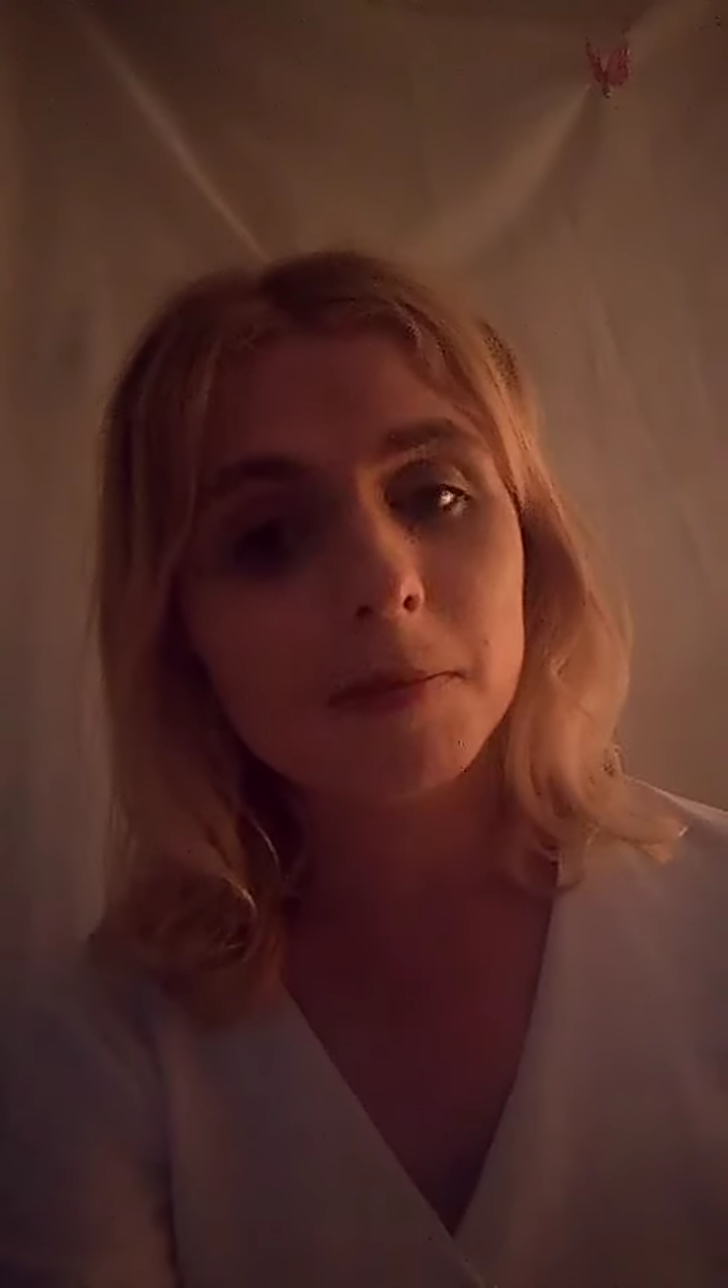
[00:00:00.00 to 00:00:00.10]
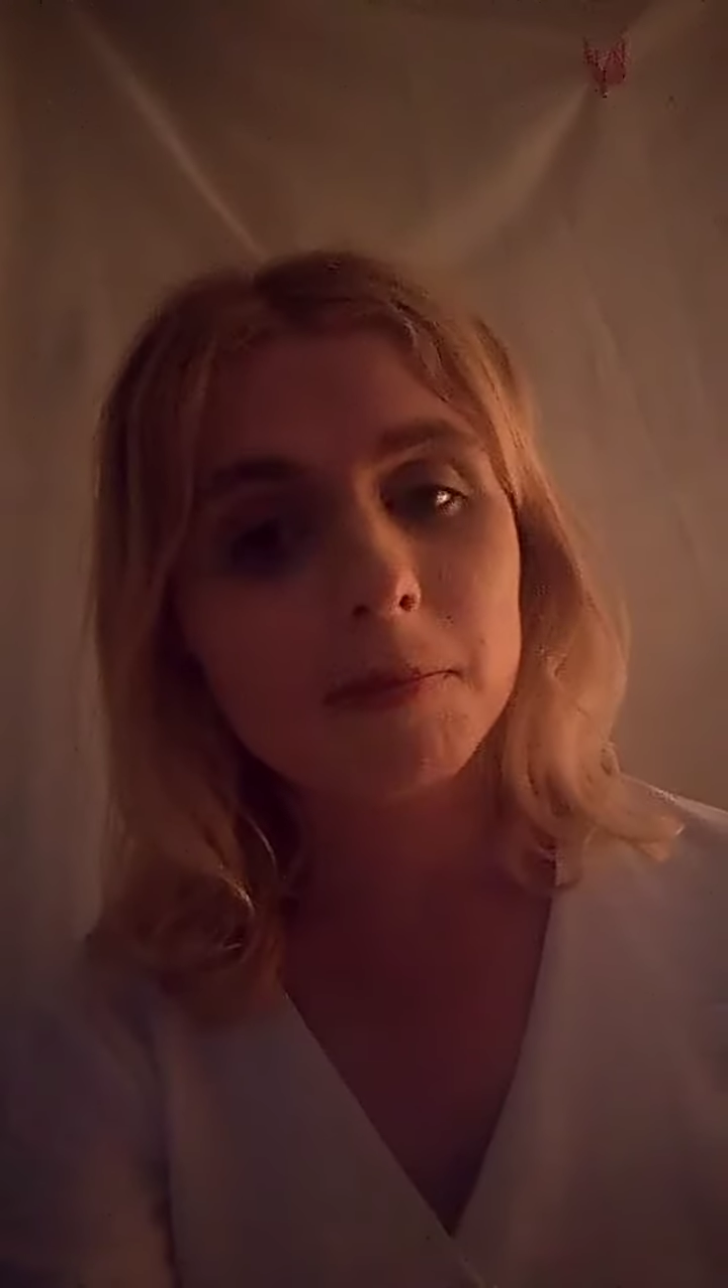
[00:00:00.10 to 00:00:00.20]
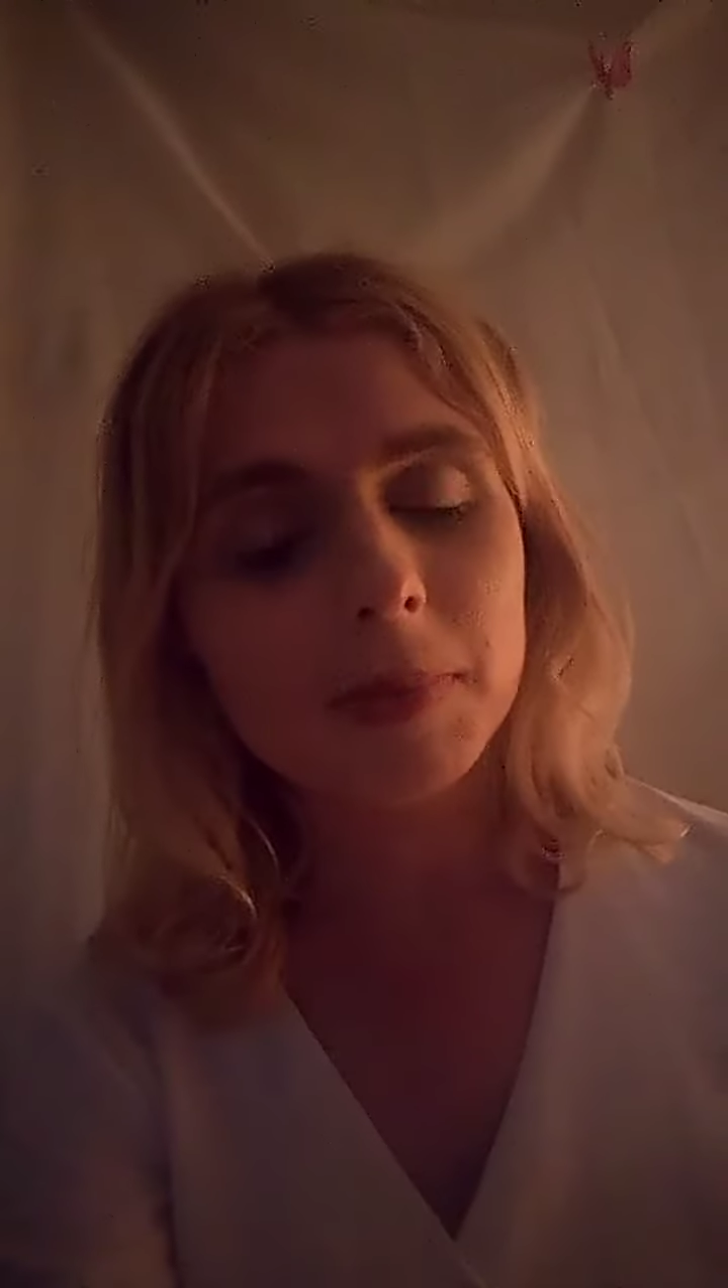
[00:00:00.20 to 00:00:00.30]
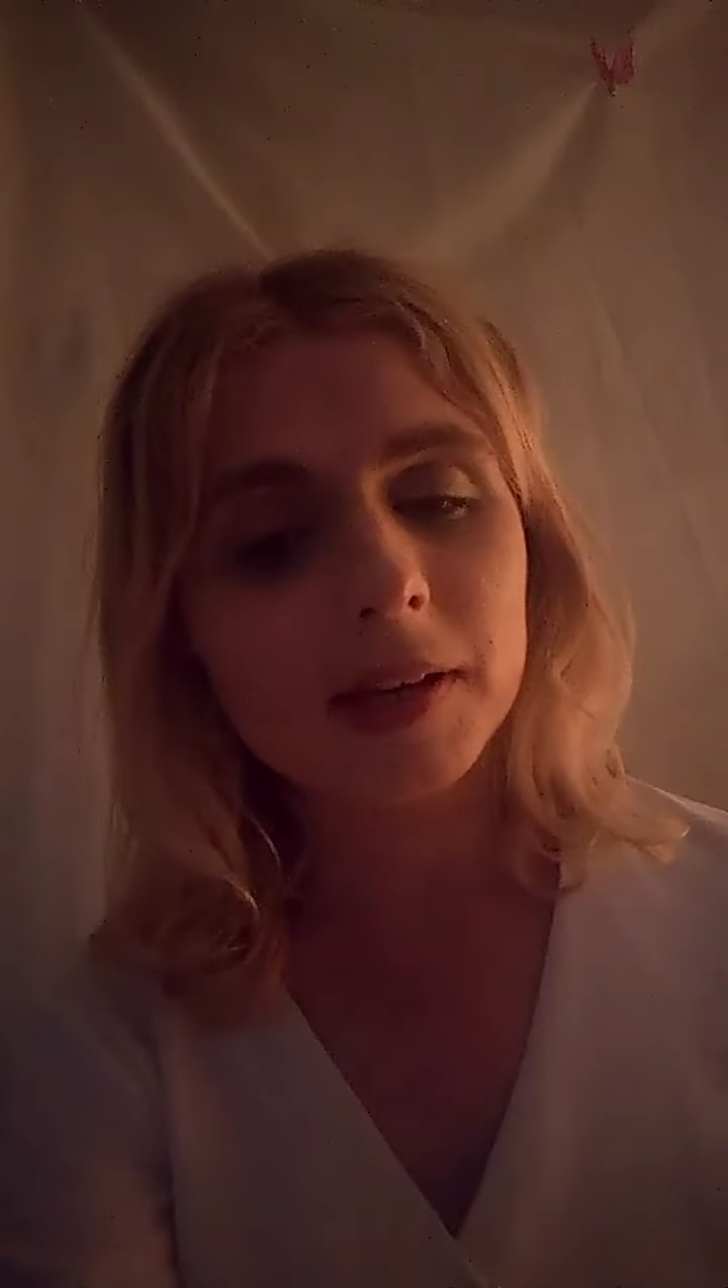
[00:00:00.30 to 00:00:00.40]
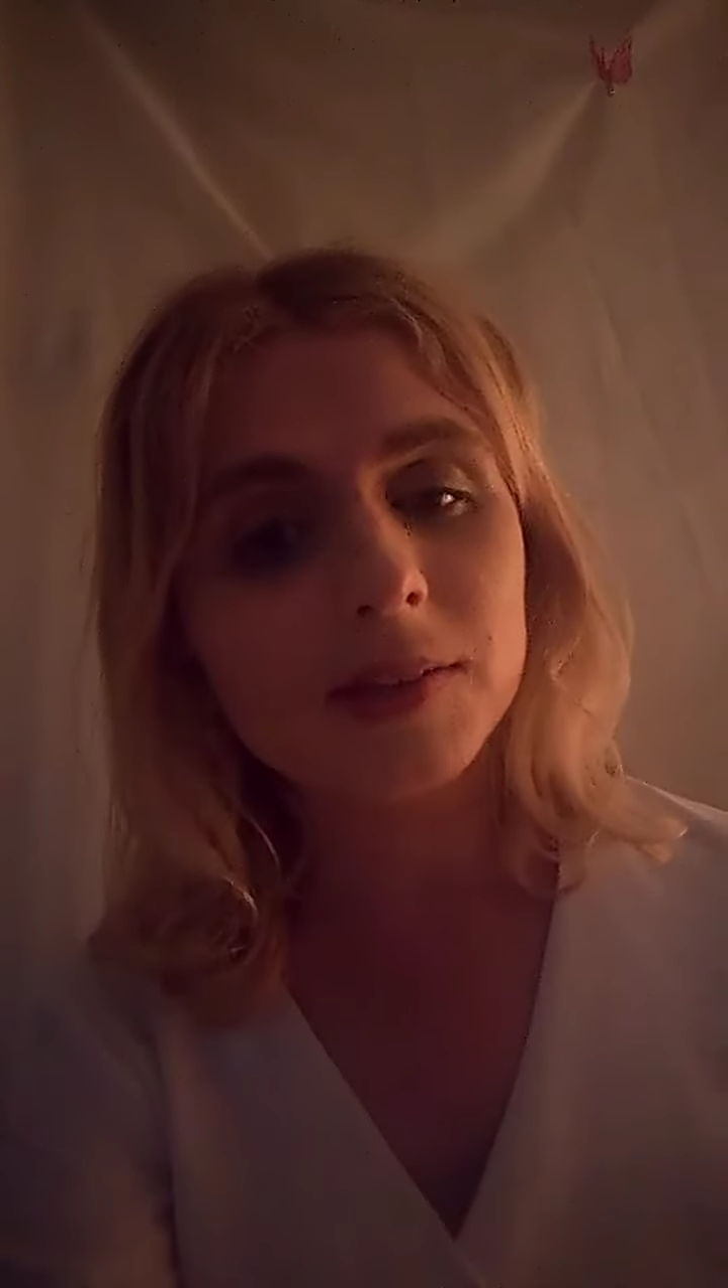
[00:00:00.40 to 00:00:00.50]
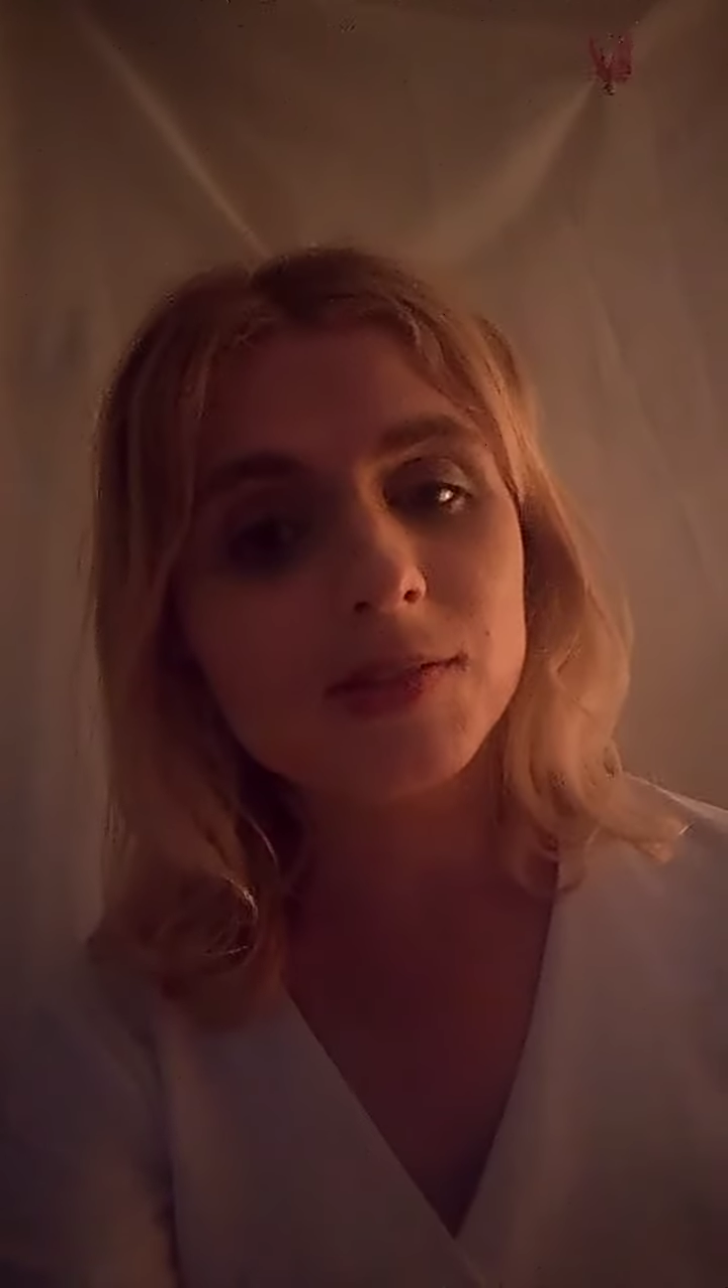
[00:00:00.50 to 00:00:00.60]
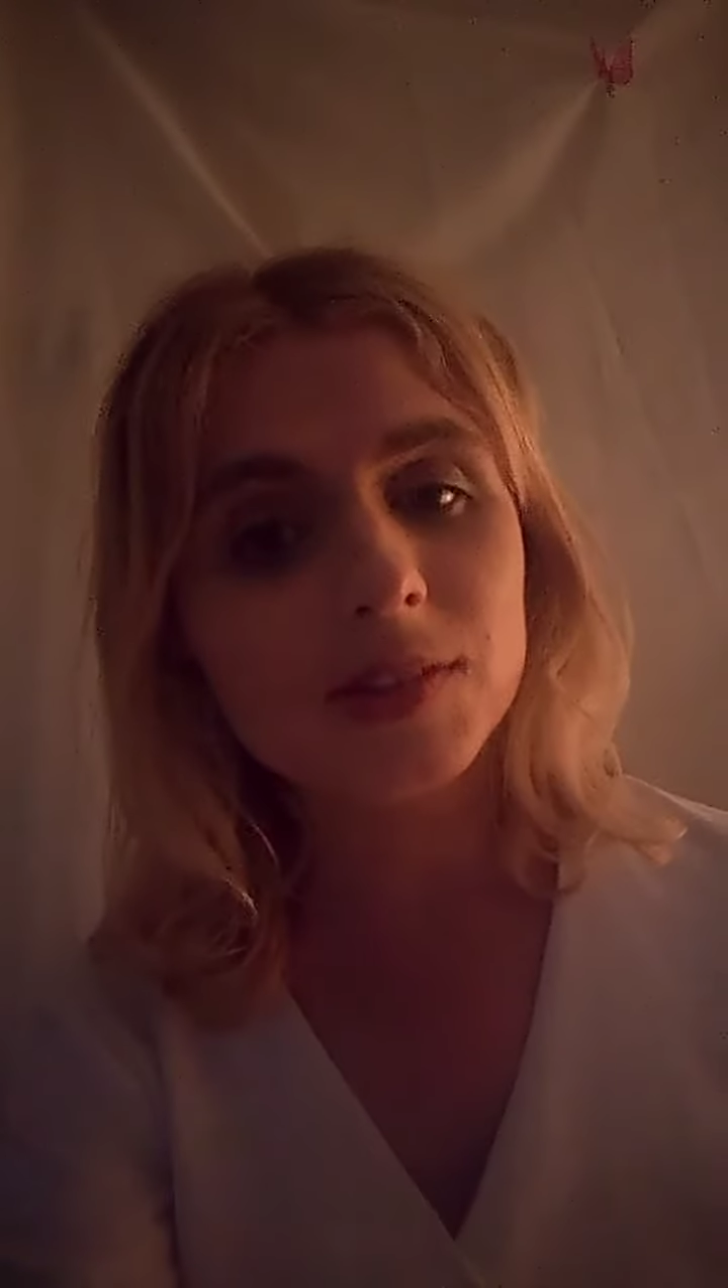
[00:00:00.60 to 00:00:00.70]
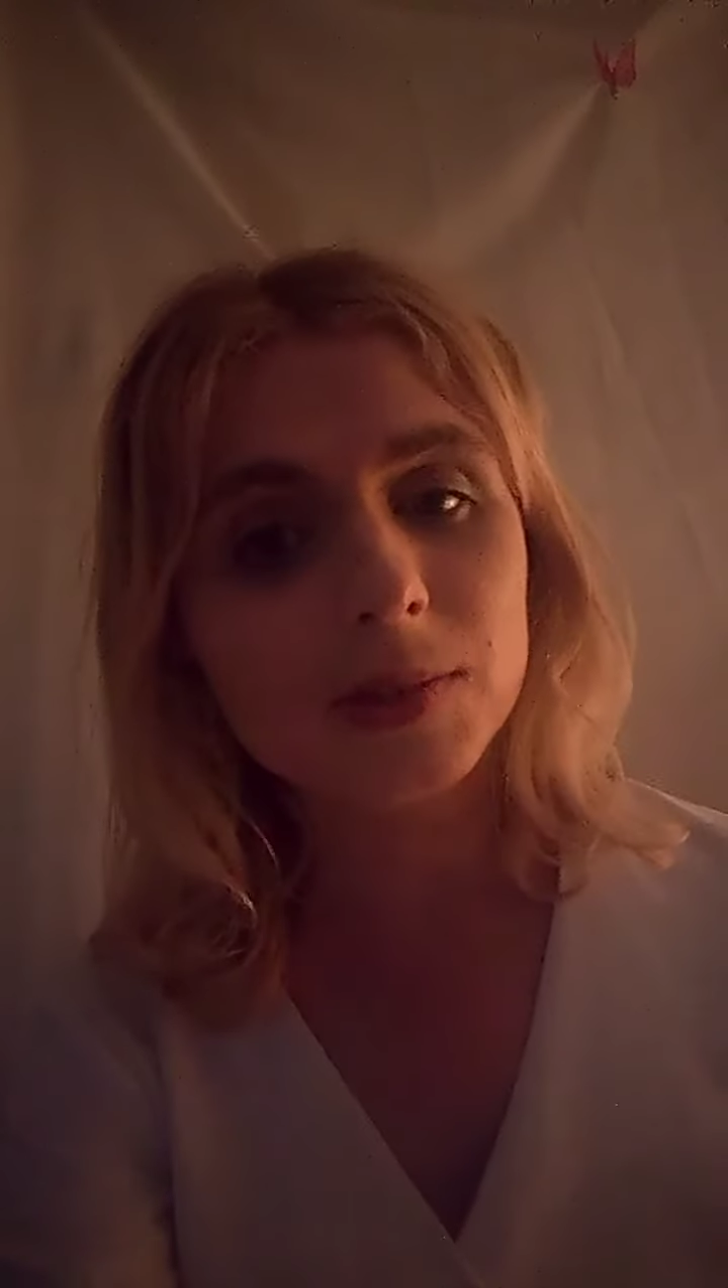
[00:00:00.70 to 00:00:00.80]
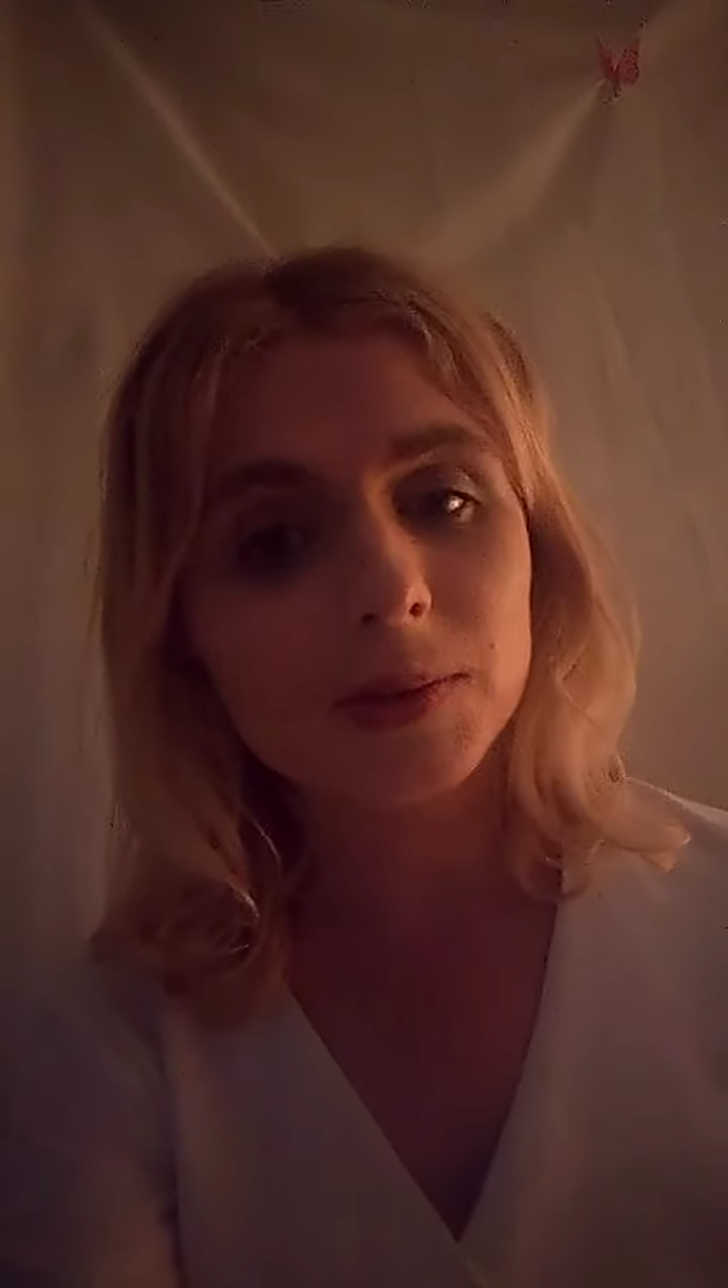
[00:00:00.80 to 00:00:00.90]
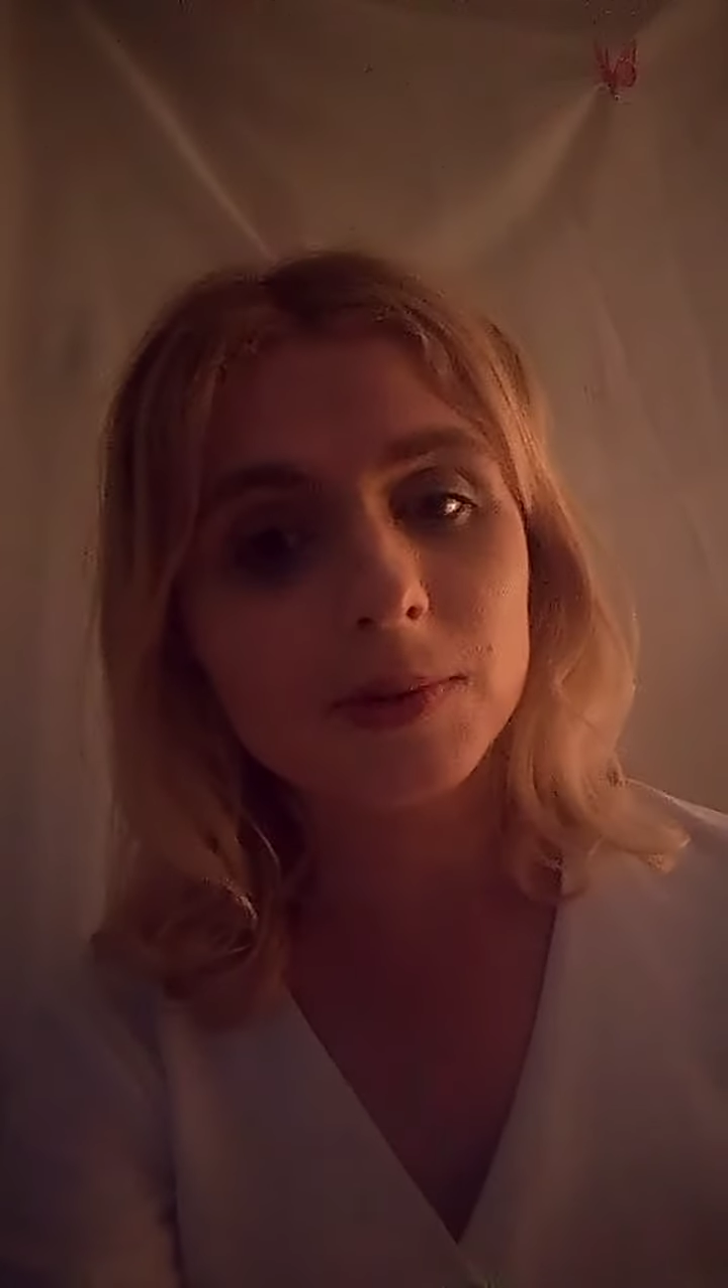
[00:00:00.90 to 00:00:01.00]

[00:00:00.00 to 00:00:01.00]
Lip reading: back into